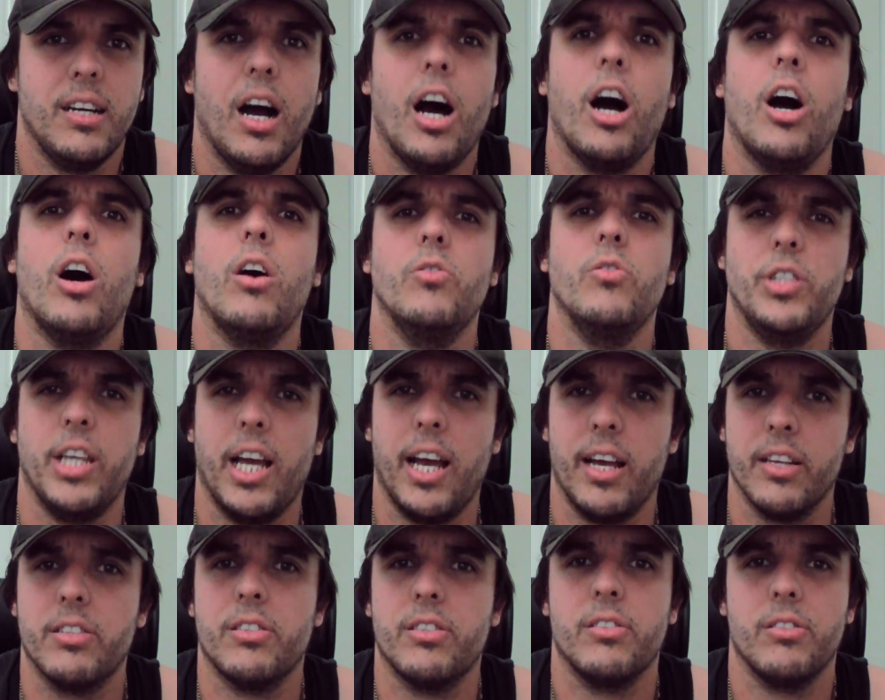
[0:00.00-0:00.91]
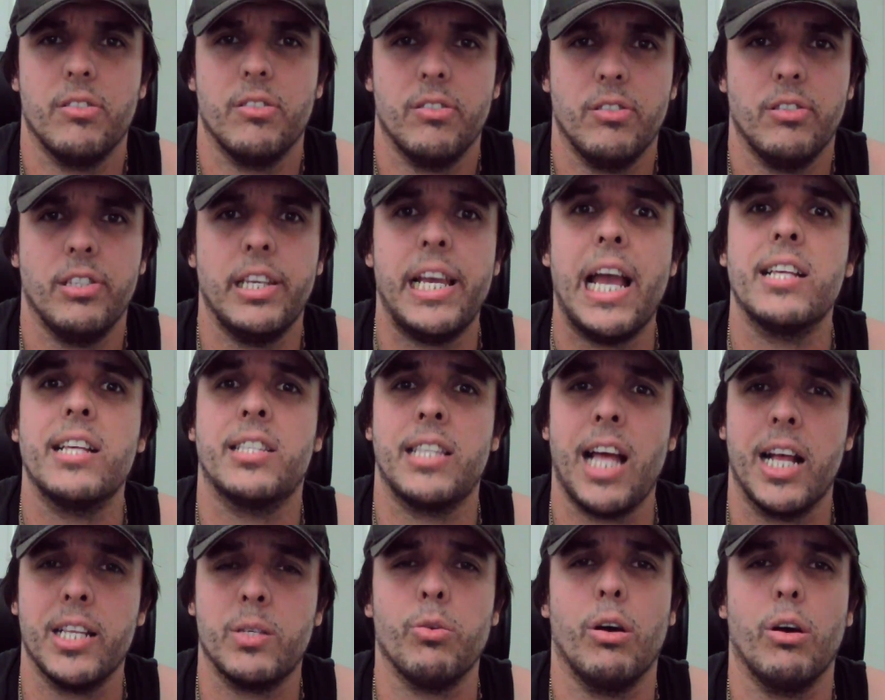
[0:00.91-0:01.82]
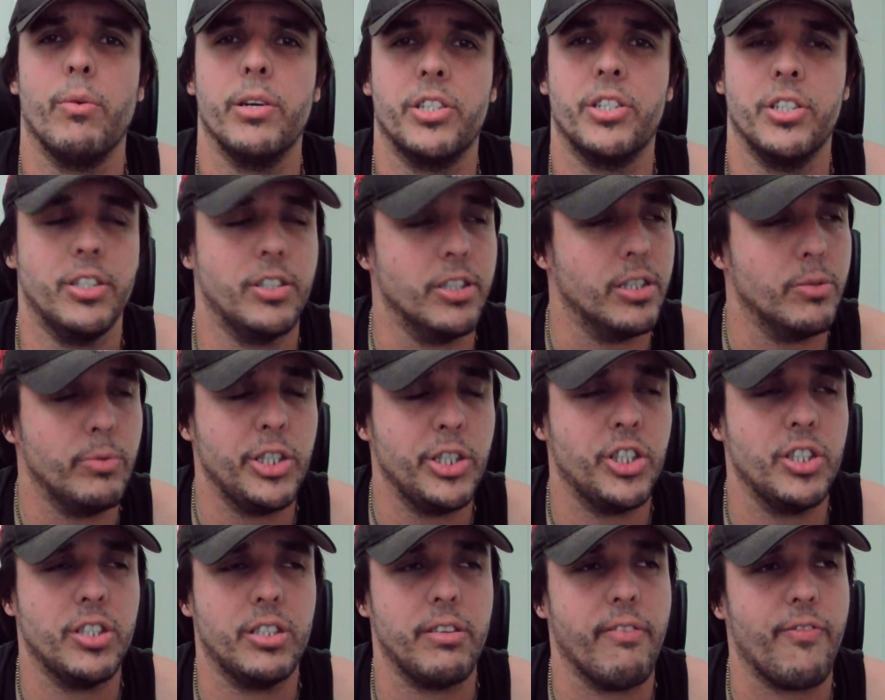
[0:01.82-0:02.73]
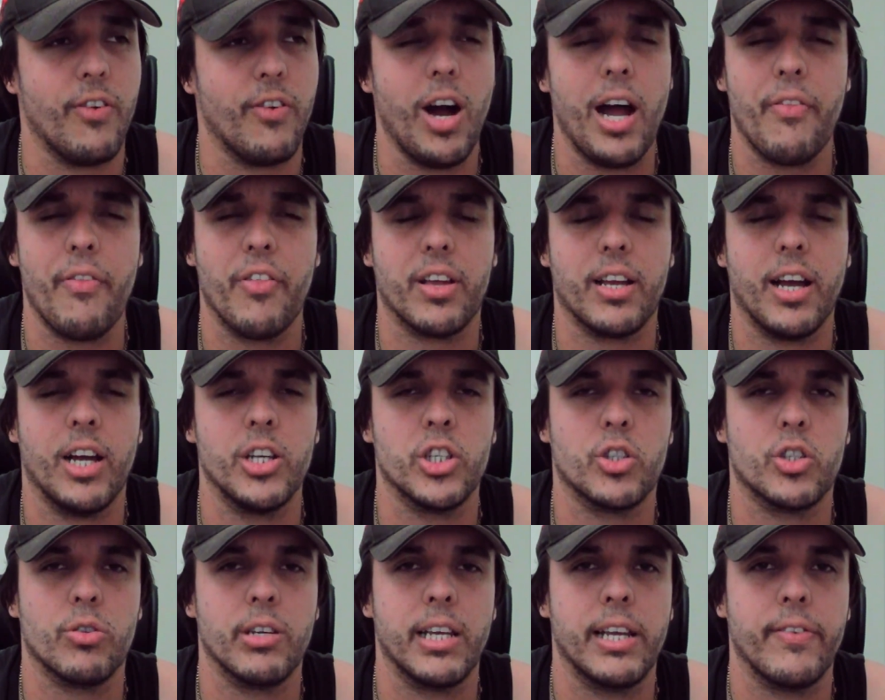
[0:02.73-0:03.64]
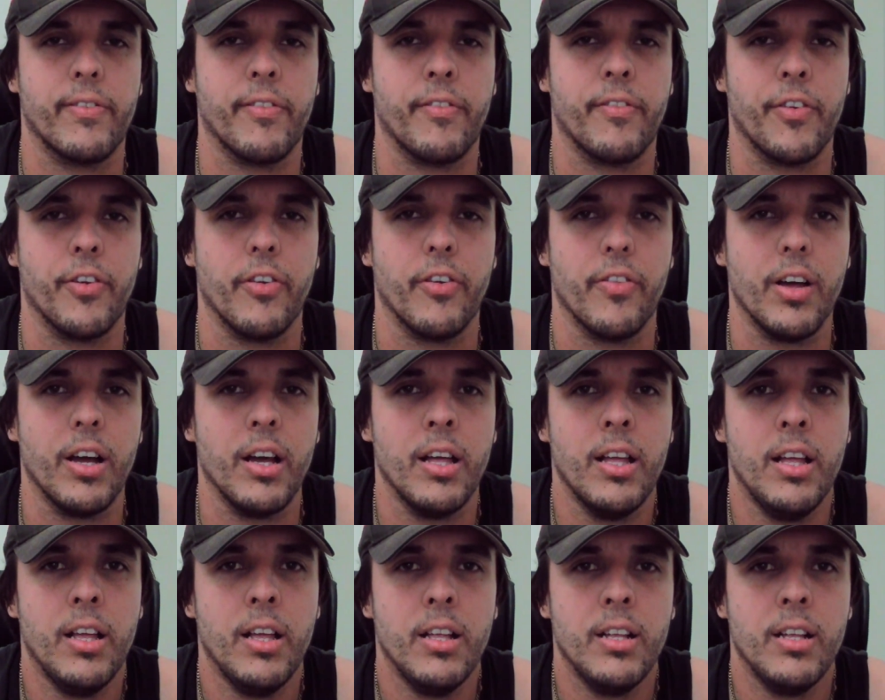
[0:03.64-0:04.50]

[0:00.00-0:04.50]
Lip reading: Oh yes. Yes, that's what we should do. We should divide the country even further.